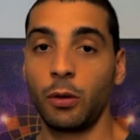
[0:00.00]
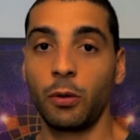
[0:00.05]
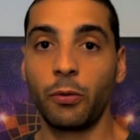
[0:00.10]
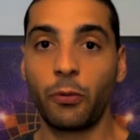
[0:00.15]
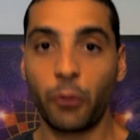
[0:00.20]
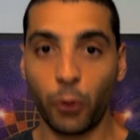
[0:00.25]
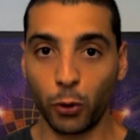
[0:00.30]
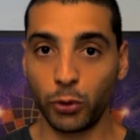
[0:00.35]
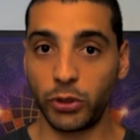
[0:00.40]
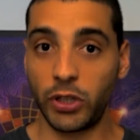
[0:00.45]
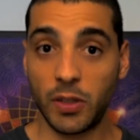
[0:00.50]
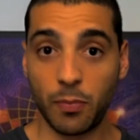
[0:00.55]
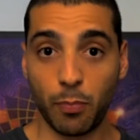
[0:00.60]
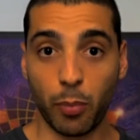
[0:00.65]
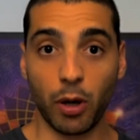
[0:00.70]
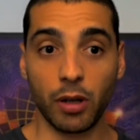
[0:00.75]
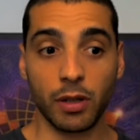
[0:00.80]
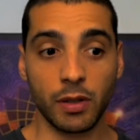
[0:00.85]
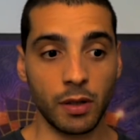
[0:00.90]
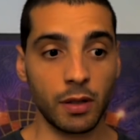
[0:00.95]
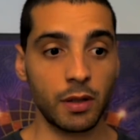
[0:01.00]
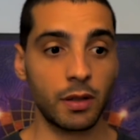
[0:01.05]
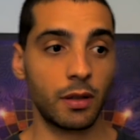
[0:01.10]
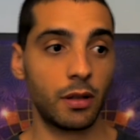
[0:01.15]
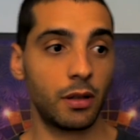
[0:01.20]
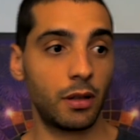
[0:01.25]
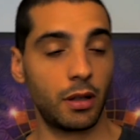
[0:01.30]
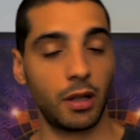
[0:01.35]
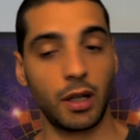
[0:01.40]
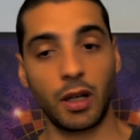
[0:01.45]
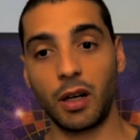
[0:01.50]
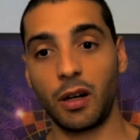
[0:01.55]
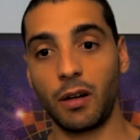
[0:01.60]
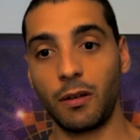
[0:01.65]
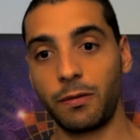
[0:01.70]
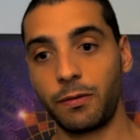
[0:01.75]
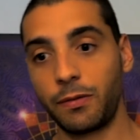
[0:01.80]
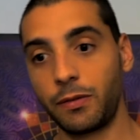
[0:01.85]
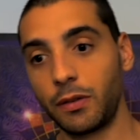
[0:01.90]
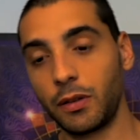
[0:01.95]
through this process
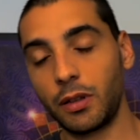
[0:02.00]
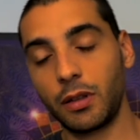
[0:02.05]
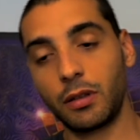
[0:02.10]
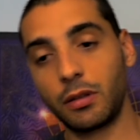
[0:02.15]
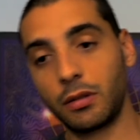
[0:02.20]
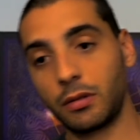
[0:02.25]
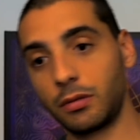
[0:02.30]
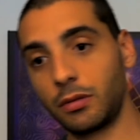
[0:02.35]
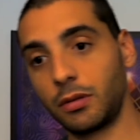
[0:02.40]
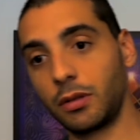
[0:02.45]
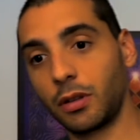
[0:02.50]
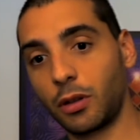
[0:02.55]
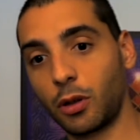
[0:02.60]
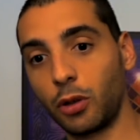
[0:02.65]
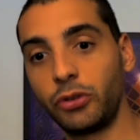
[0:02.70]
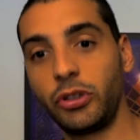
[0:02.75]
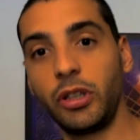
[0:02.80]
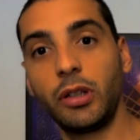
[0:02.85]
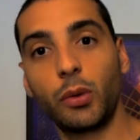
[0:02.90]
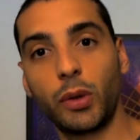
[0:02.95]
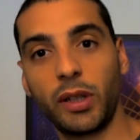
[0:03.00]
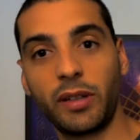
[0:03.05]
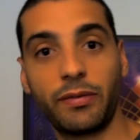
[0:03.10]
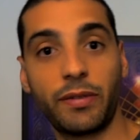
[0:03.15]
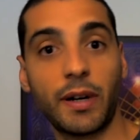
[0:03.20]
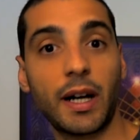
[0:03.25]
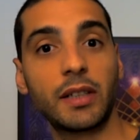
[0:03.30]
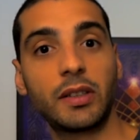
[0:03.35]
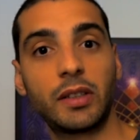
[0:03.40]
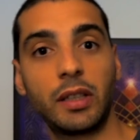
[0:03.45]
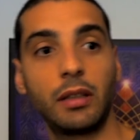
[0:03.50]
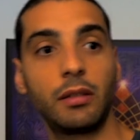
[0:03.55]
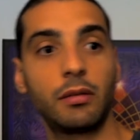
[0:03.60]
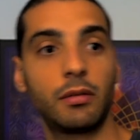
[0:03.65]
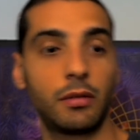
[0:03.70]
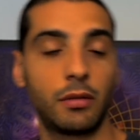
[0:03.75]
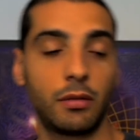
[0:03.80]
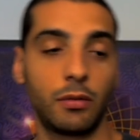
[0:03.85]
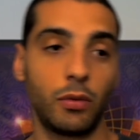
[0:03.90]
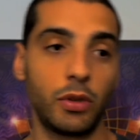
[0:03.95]
of continuing fasting,
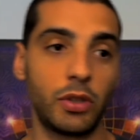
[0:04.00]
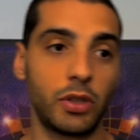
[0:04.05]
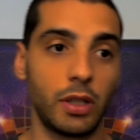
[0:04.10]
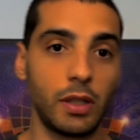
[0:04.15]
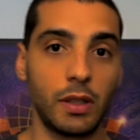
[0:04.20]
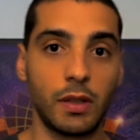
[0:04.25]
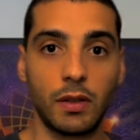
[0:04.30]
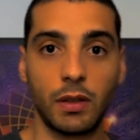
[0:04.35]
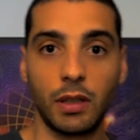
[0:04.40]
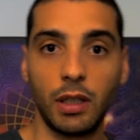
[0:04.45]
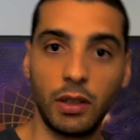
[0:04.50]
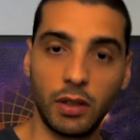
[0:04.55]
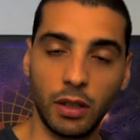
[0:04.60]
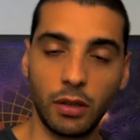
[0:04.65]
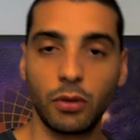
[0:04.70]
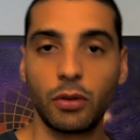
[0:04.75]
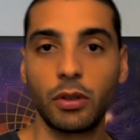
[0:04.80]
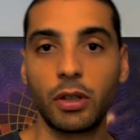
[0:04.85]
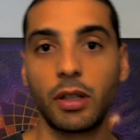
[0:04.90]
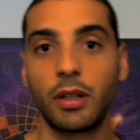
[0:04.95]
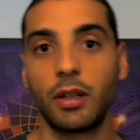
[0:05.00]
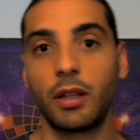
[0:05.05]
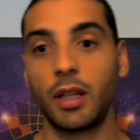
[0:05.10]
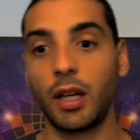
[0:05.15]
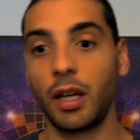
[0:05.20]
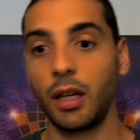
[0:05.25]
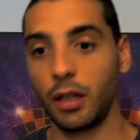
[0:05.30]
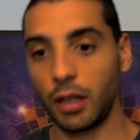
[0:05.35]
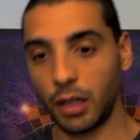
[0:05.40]
which is eating during the day